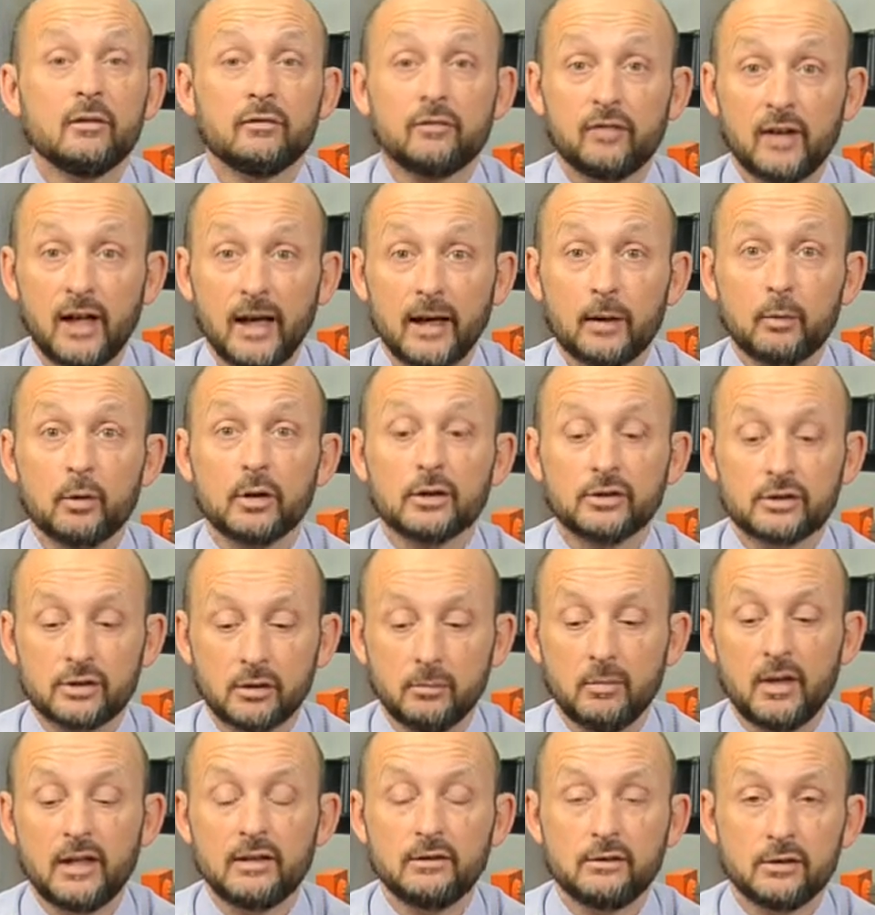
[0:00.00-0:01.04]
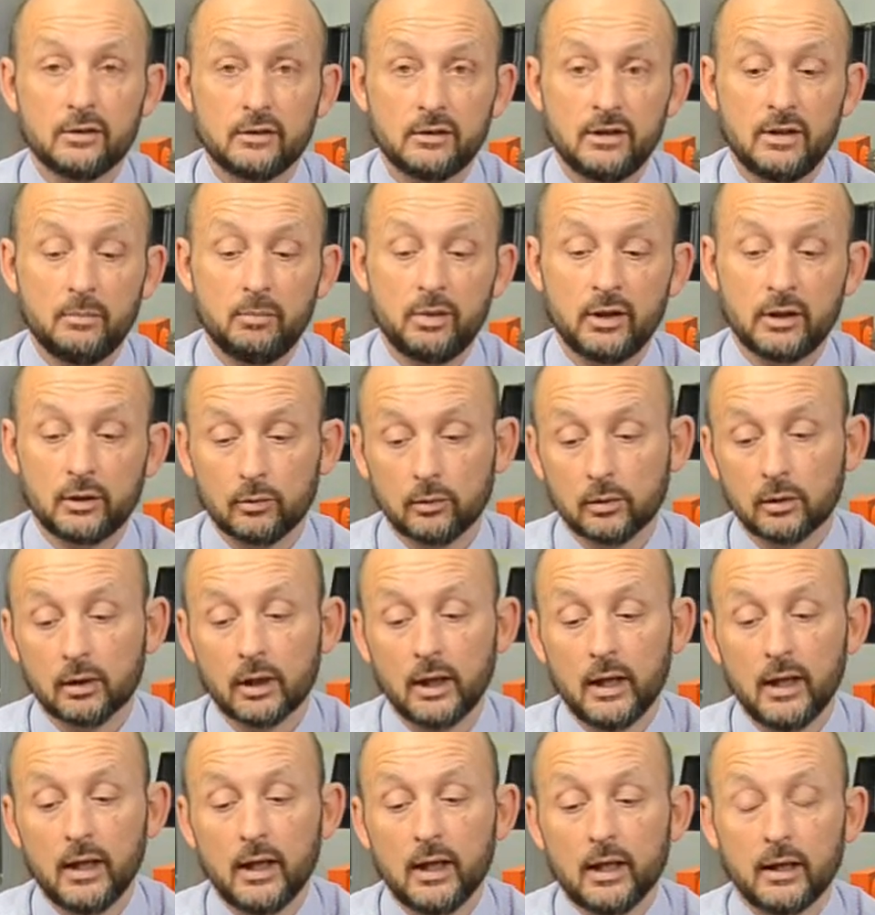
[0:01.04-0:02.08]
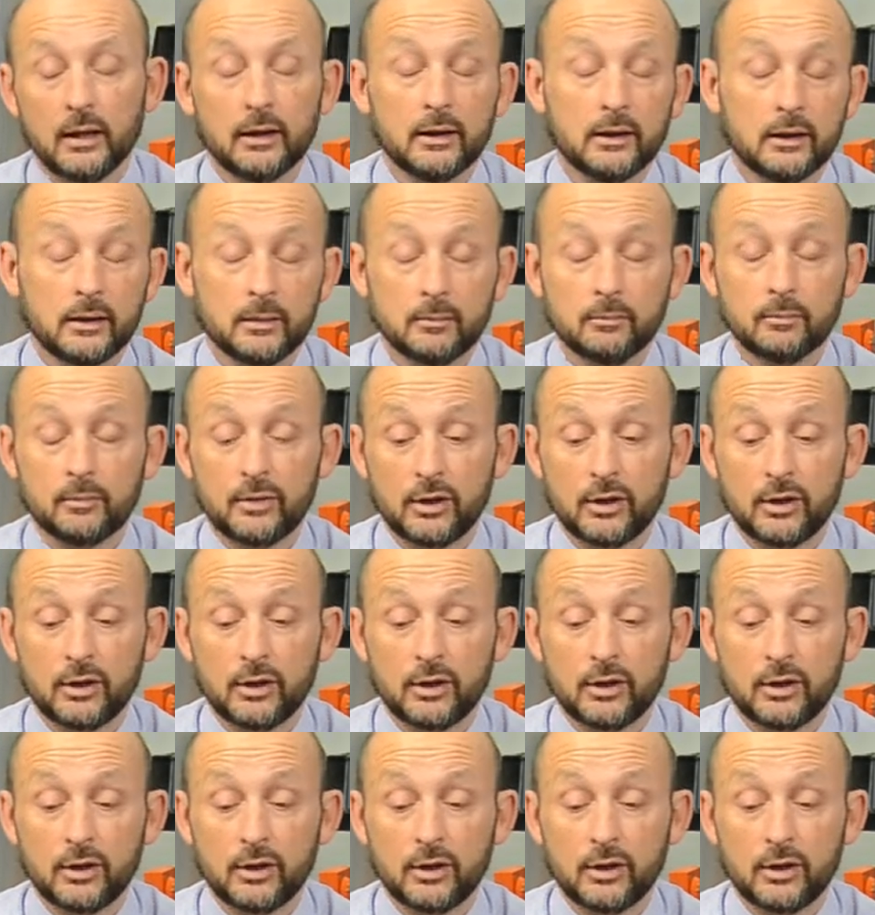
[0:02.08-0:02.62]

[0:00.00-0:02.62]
Flour, cement are typical um,